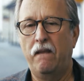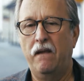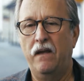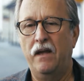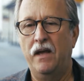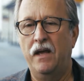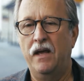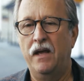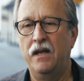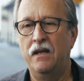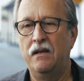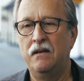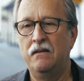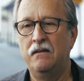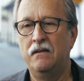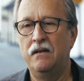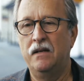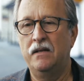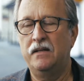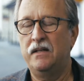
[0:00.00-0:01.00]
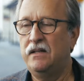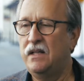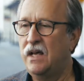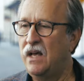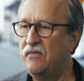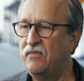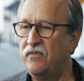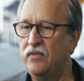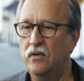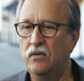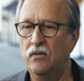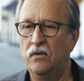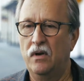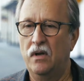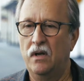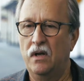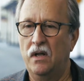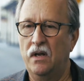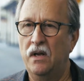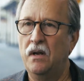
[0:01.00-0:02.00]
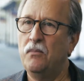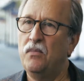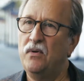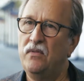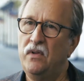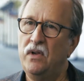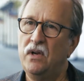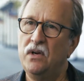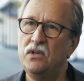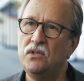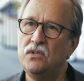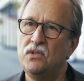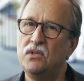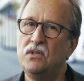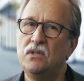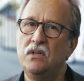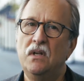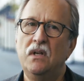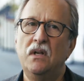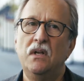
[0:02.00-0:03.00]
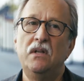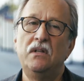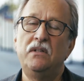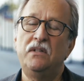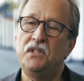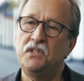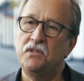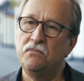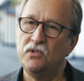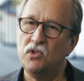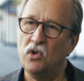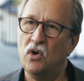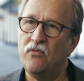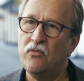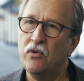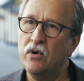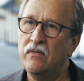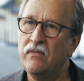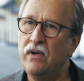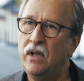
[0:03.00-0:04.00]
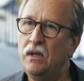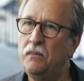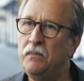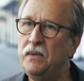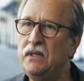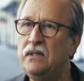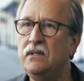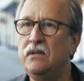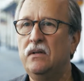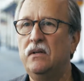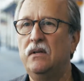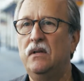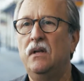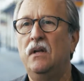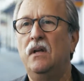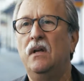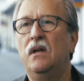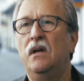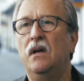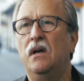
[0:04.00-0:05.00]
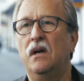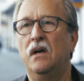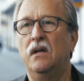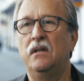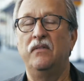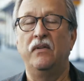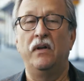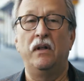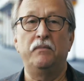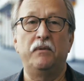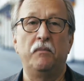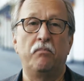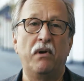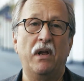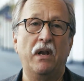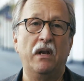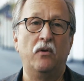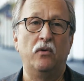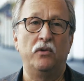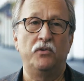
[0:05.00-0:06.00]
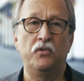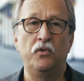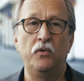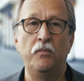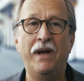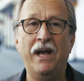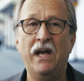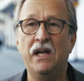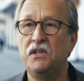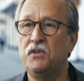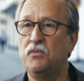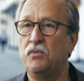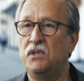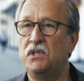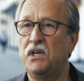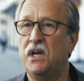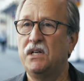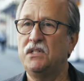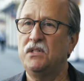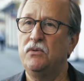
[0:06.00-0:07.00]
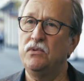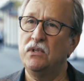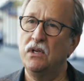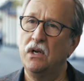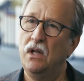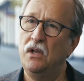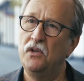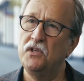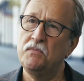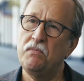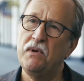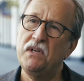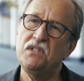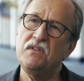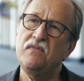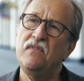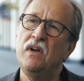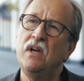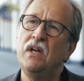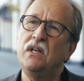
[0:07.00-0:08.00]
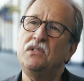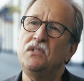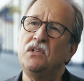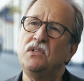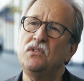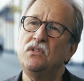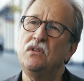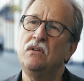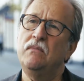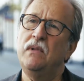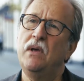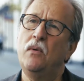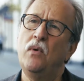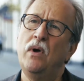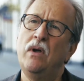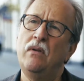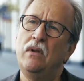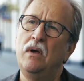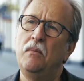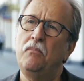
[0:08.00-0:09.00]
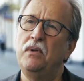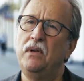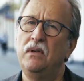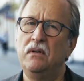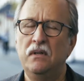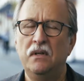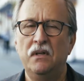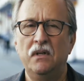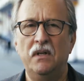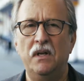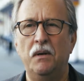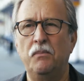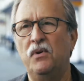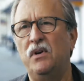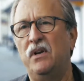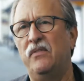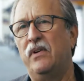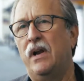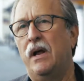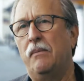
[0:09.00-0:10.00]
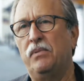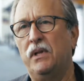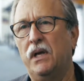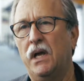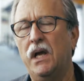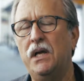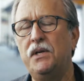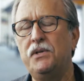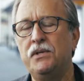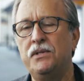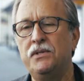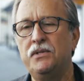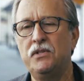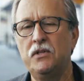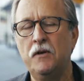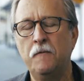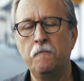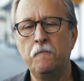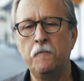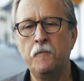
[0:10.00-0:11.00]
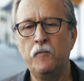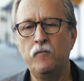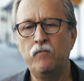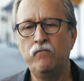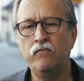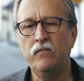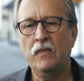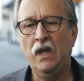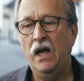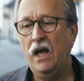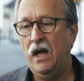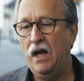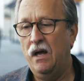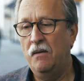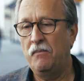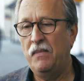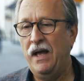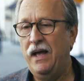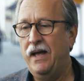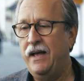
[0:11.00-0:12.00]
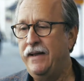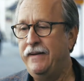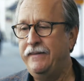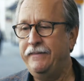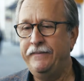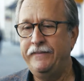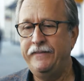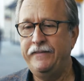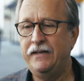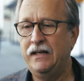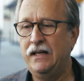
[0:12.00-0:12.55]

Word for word: Did that for a number of years, did some software development, developed a product called TrueMatch, which actually was a color specifying system that wound up in a number of different applications, and